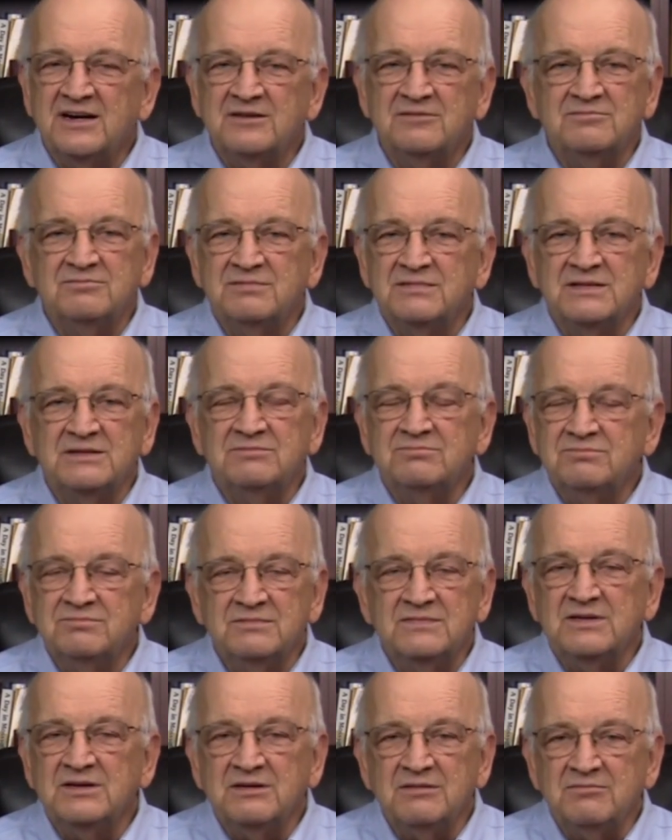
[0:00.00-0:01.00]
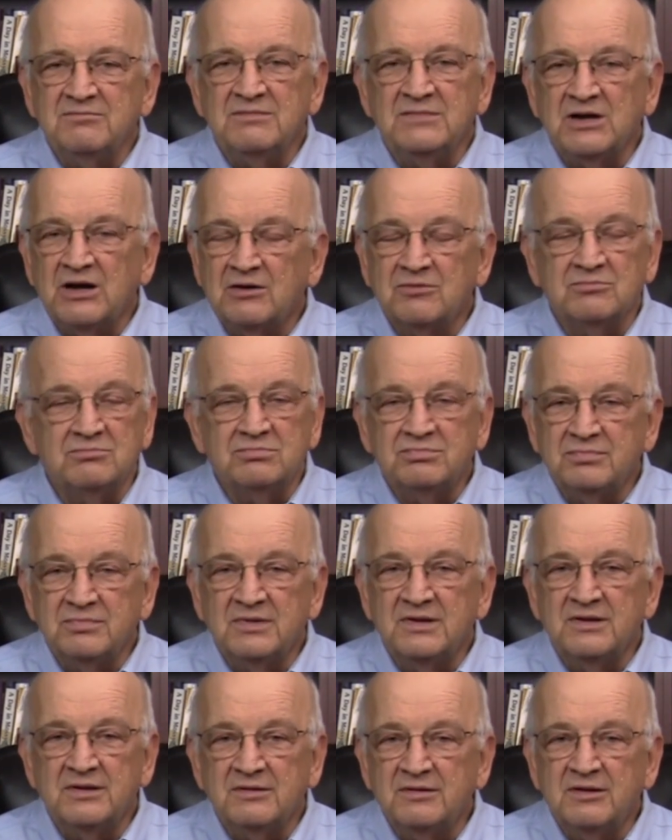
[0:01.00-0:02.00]
and
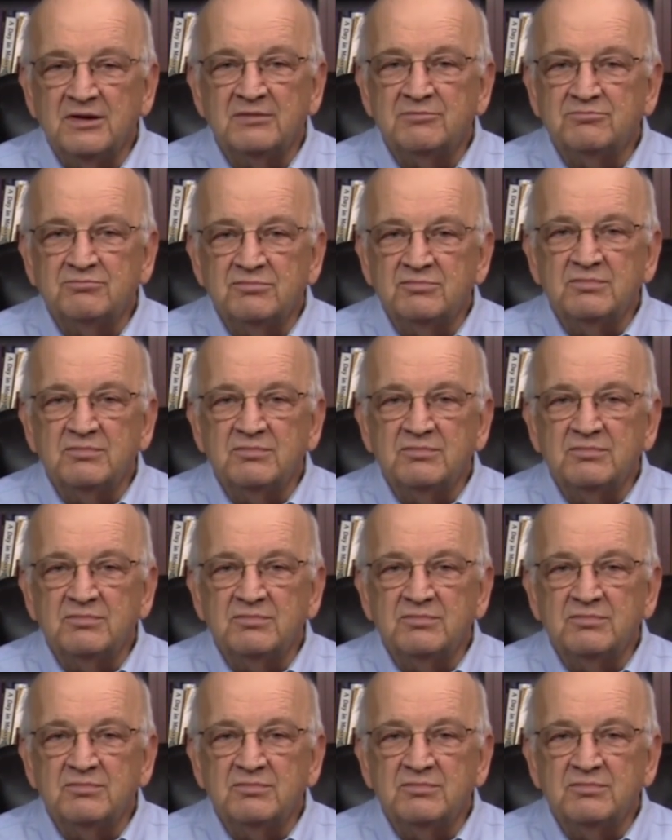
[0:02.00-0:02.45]
the